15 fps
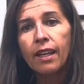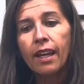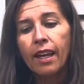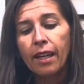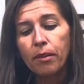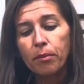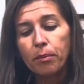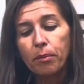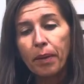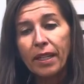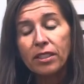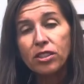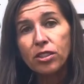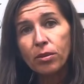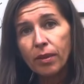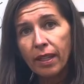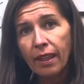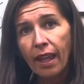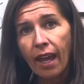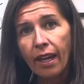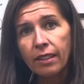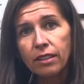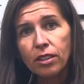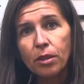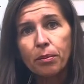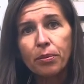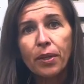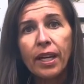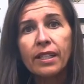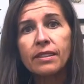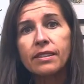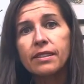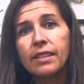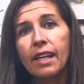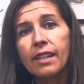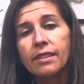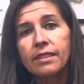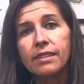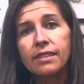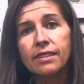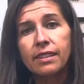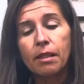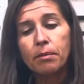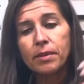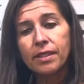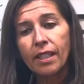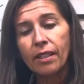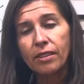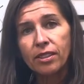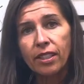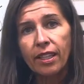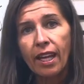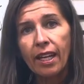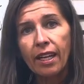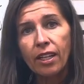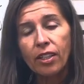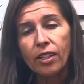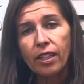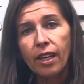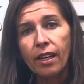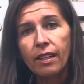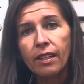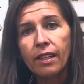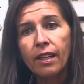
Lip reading: And by doing that, your brain sends stem cells to that area